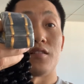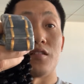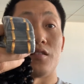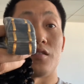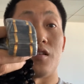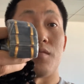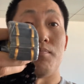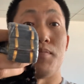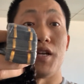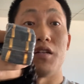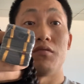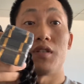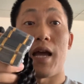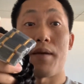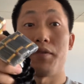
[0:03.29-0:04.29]
is the
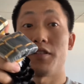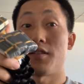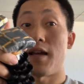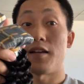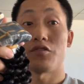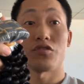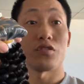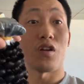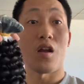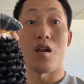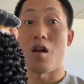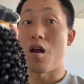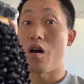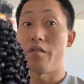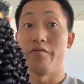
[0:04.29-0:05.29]
pig type extension. I
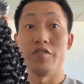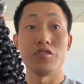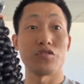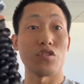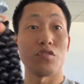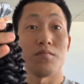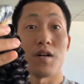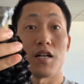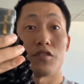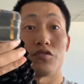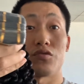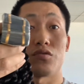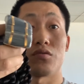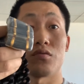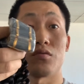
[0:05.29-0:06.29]
love it so much.